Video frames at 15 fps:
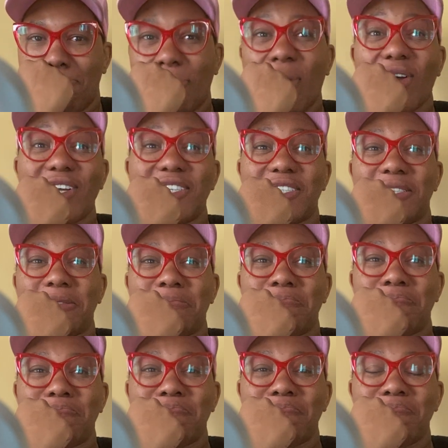Crazy.
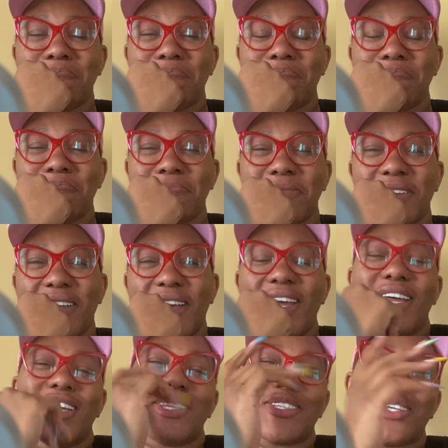
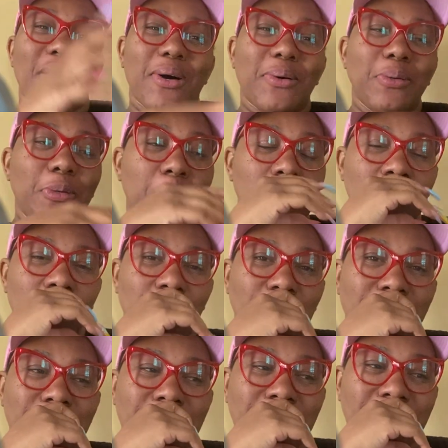So
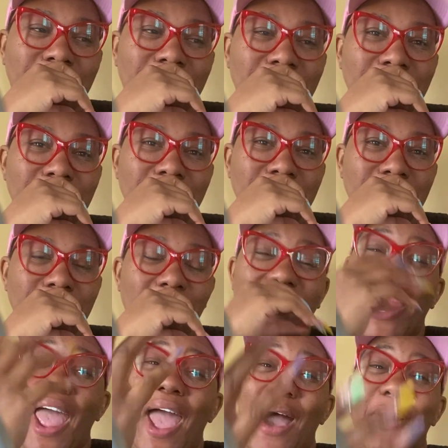
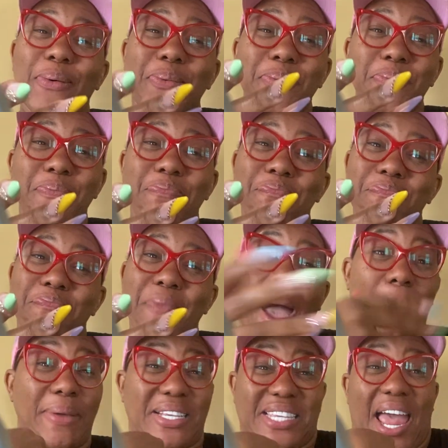now
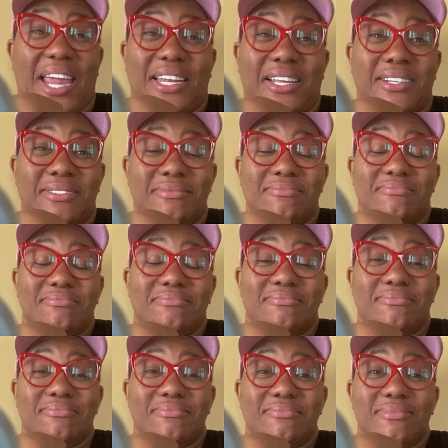I'm excited.
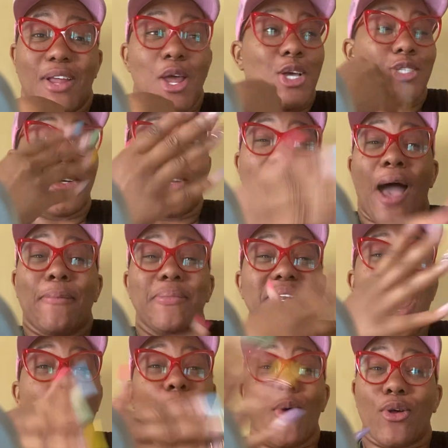So now
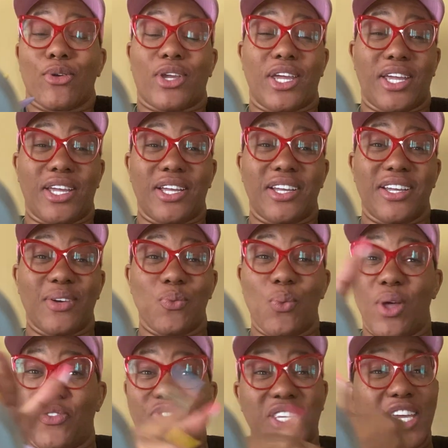networking
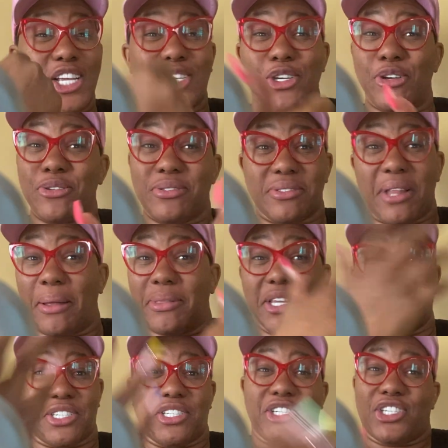with teachers. Like,
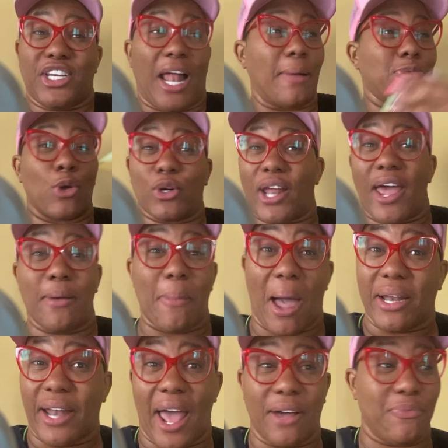listen, shit, I'm talking to
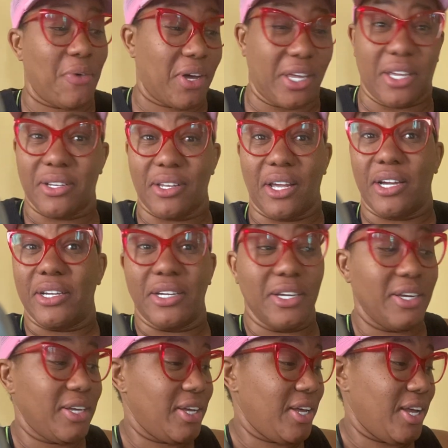everybody now. Fuck it. Like,
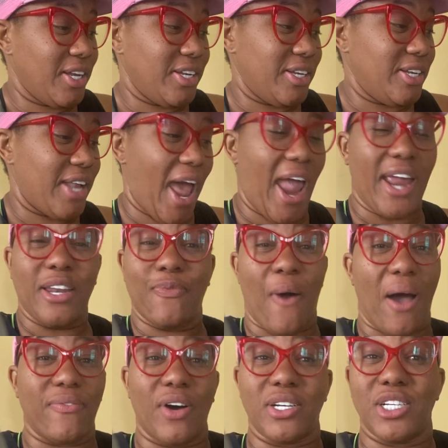the
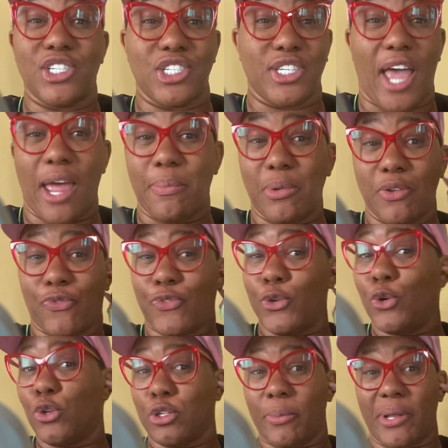8500 just gave me the
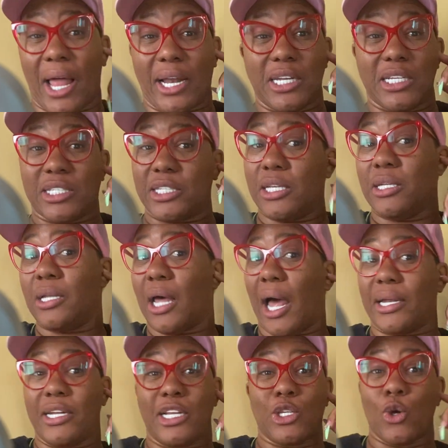fuel to be like, listen, I
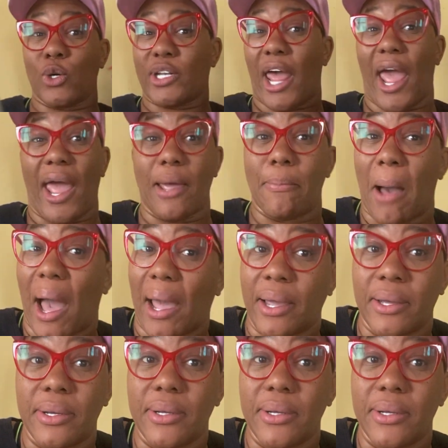need to talk to everybody.